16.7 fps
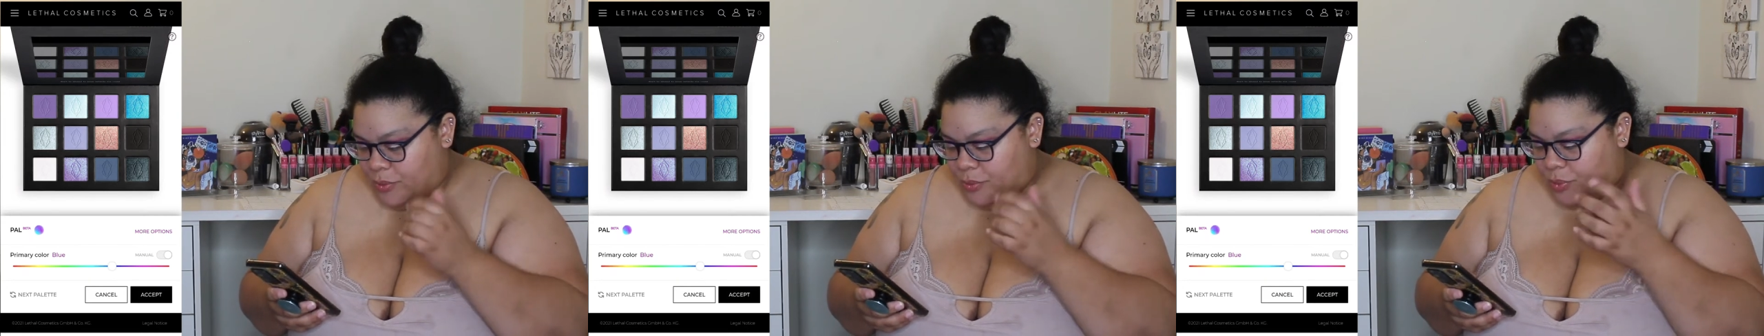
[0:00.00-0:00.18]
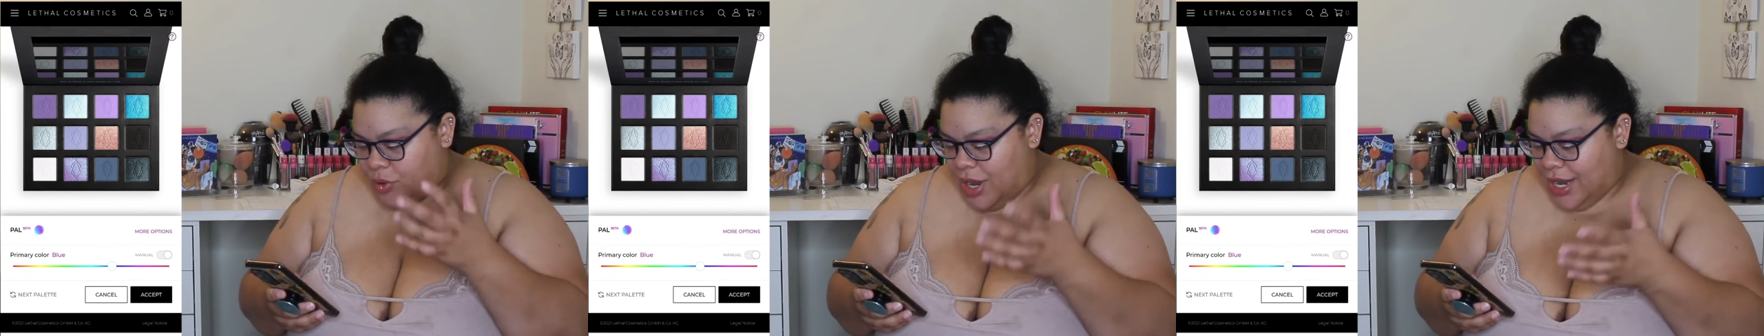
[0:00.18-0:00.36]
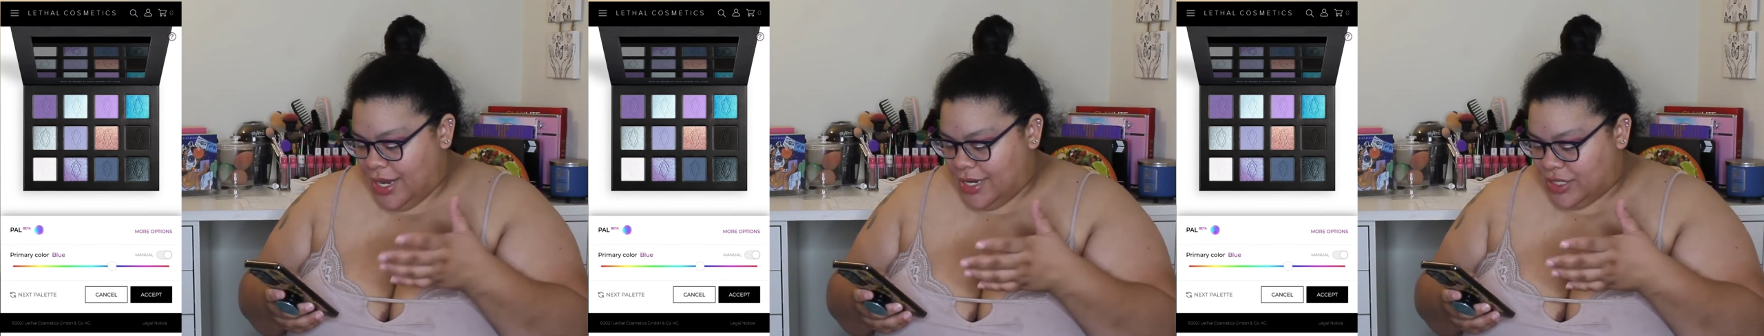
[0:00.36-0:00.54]

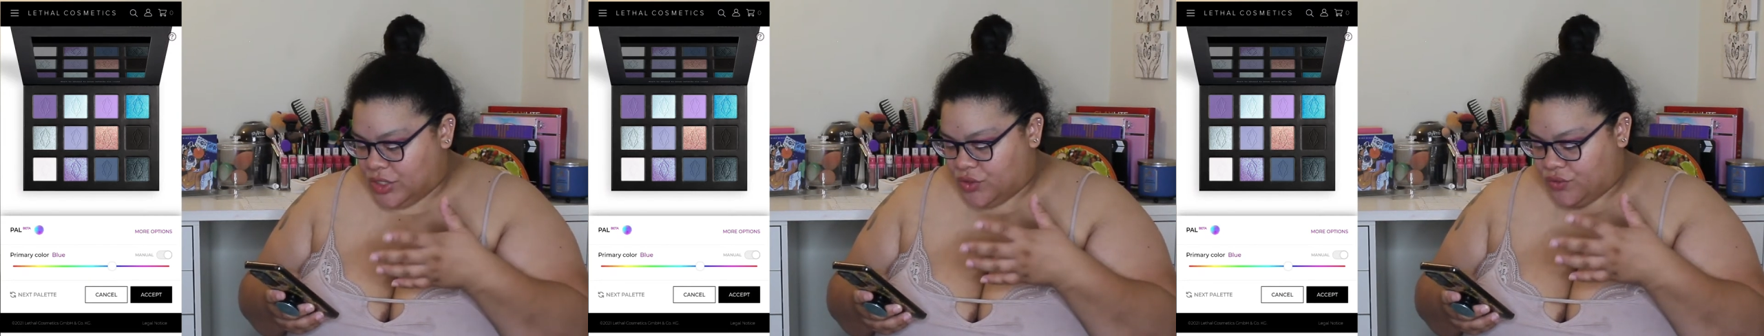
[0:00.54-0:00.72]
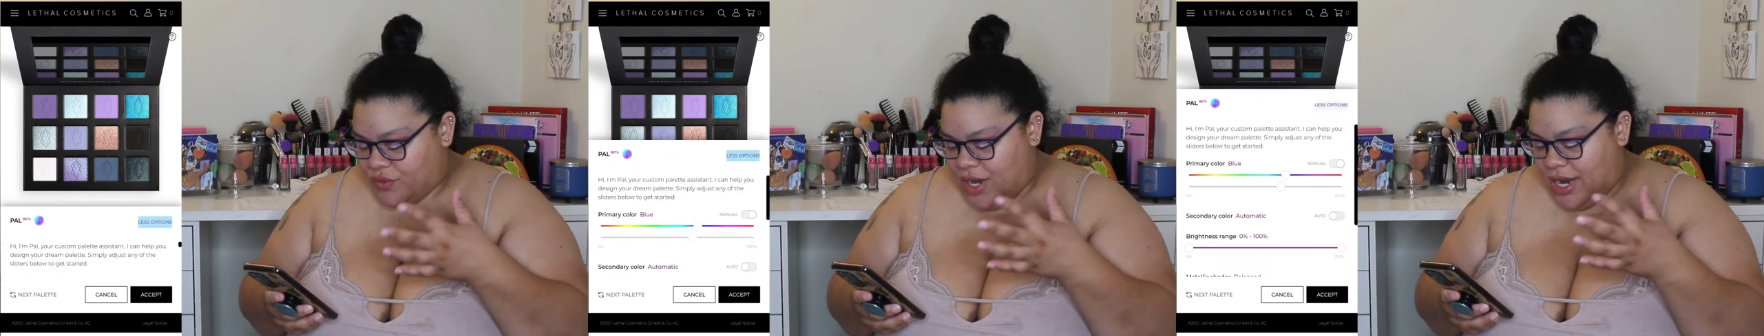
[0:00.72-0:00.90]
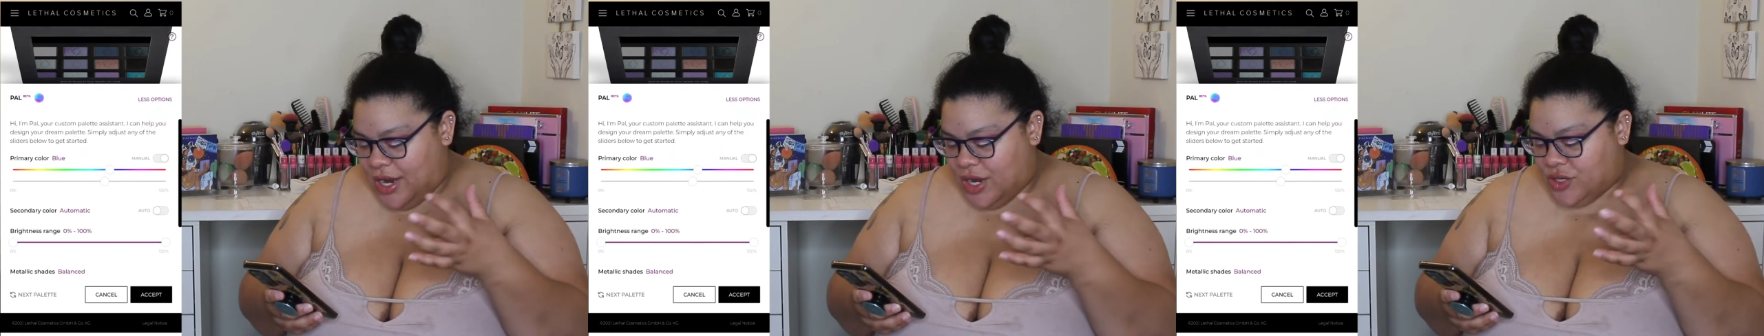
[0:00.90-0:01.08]
Brightness
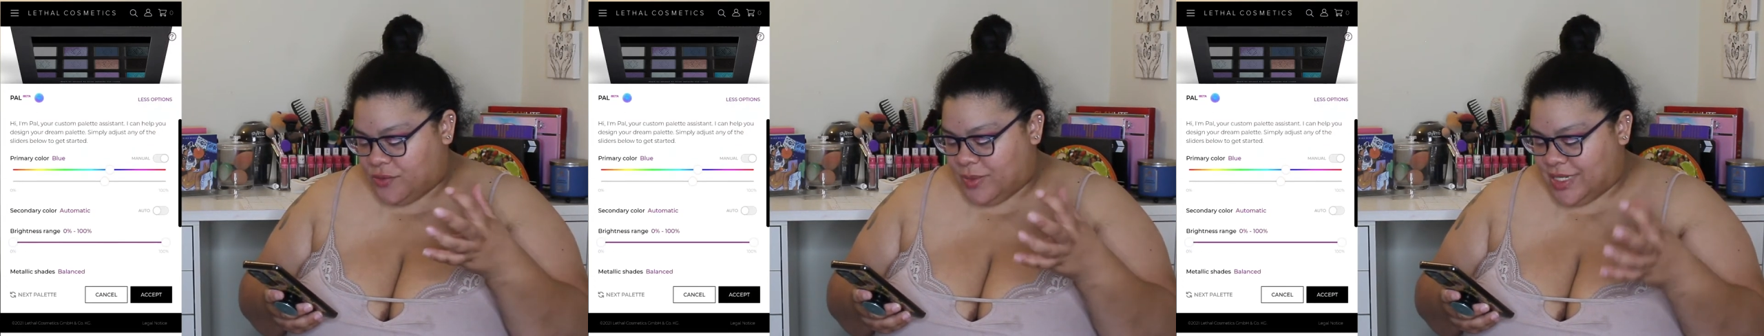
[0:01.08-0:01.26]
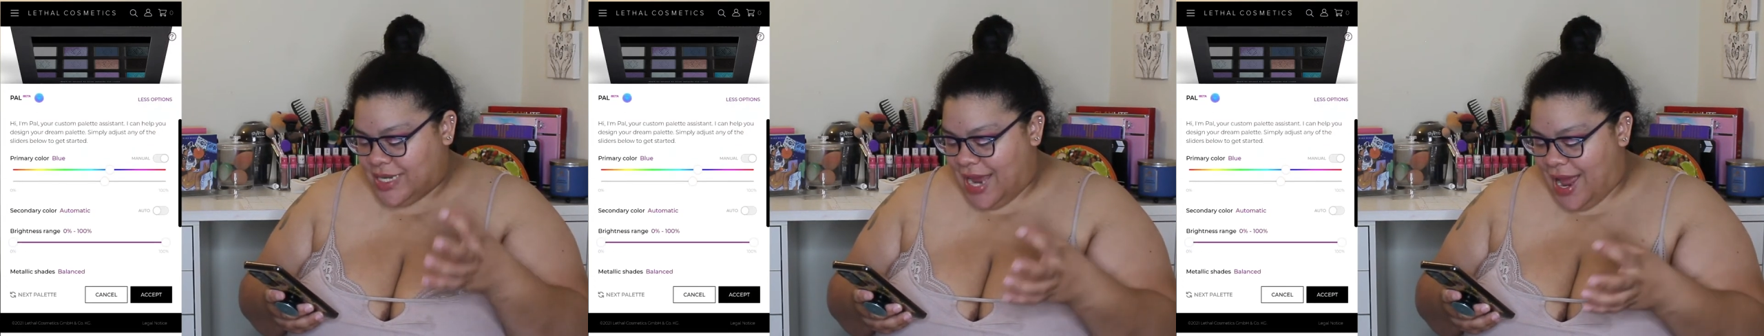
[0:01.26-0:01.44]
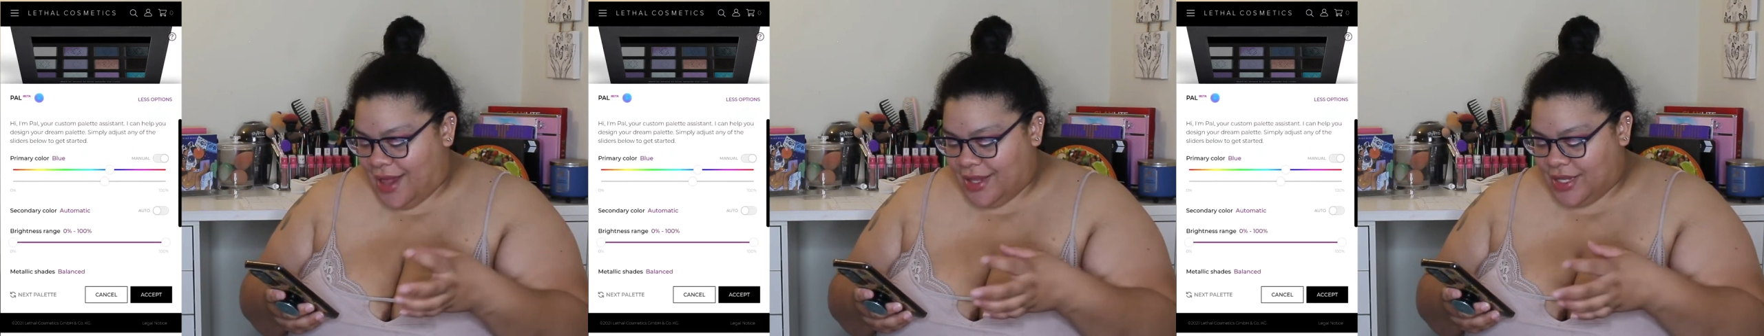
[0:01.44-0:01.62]
range,
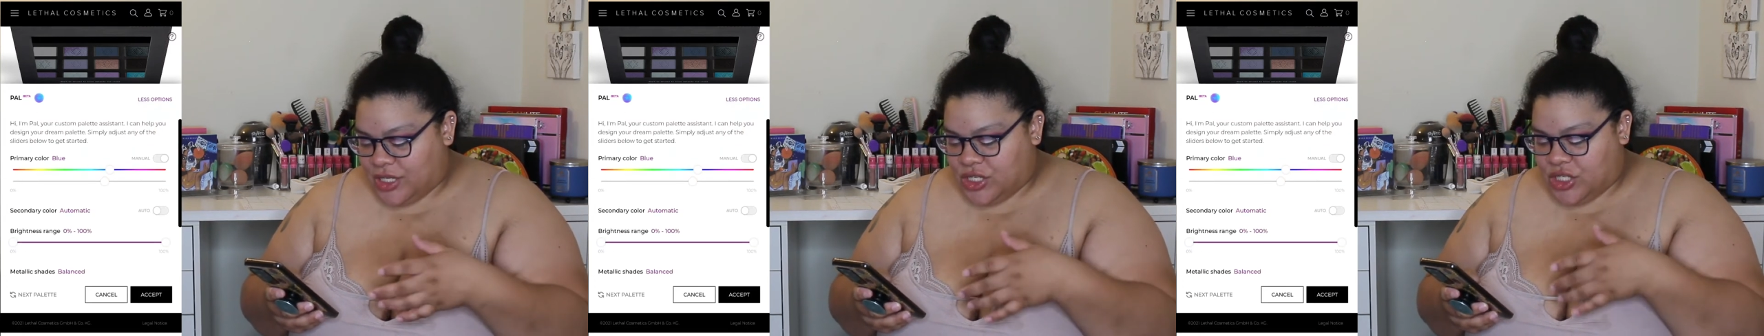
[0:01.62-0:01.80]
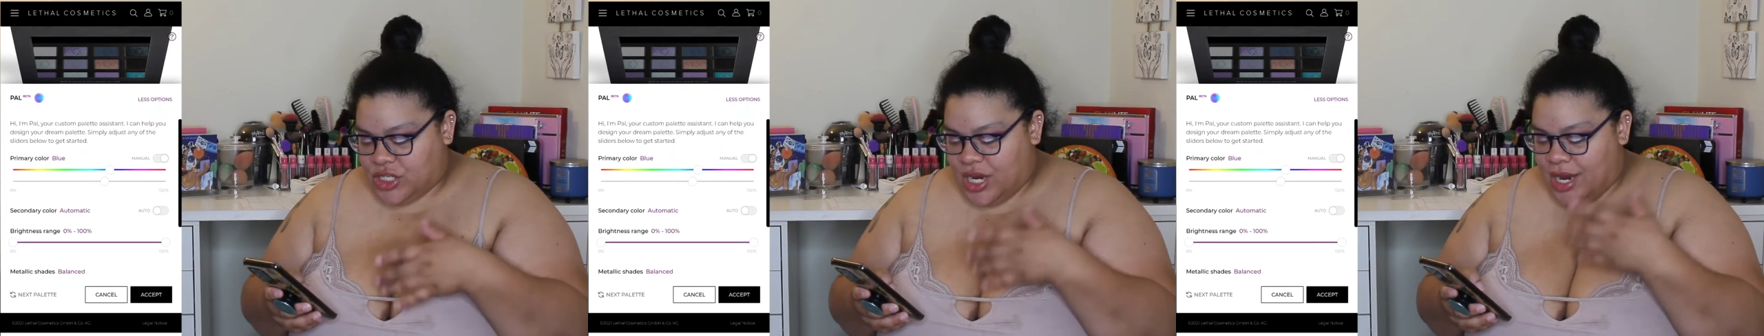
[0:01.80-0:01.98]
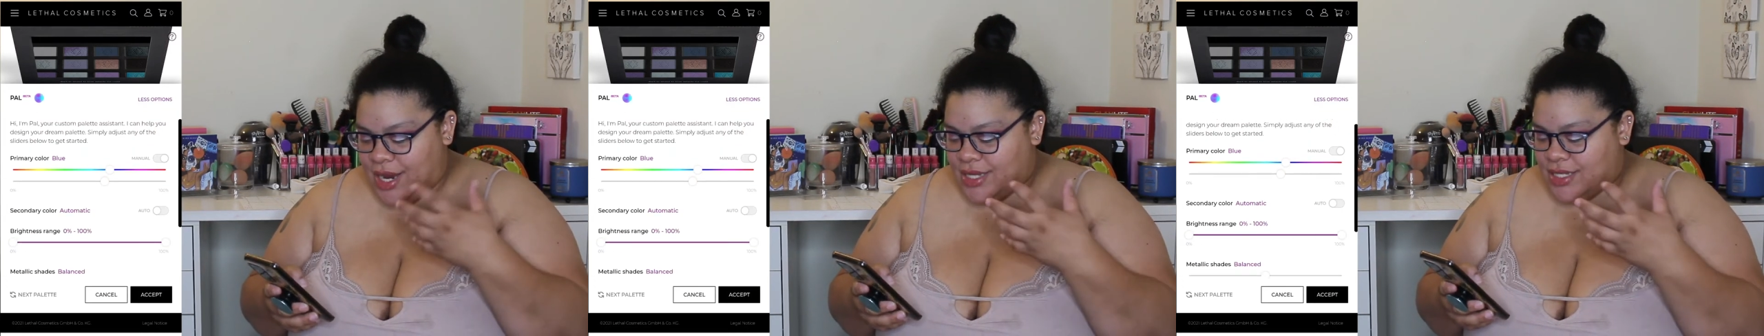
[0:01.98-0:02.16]
metallic
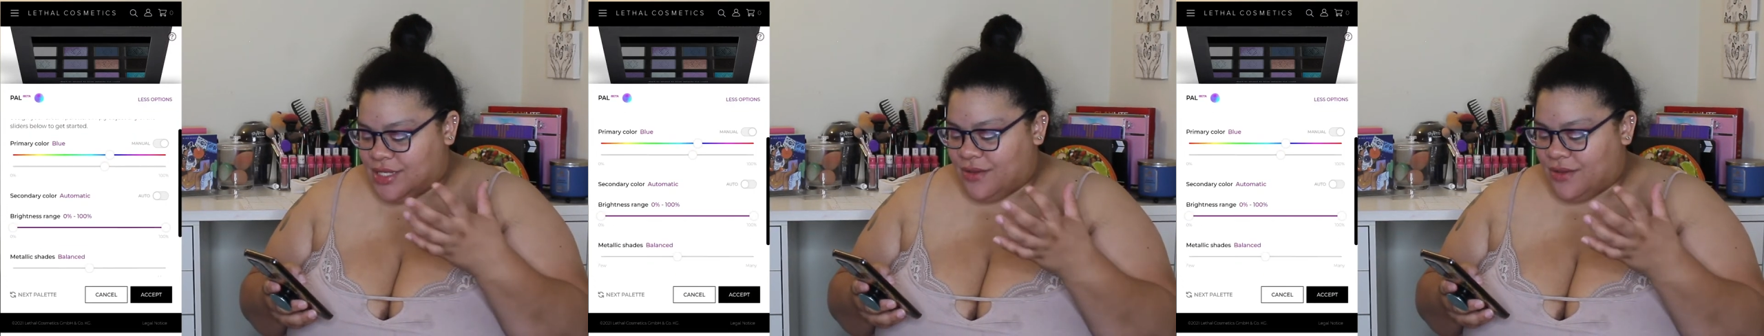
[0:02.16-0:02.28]
shades,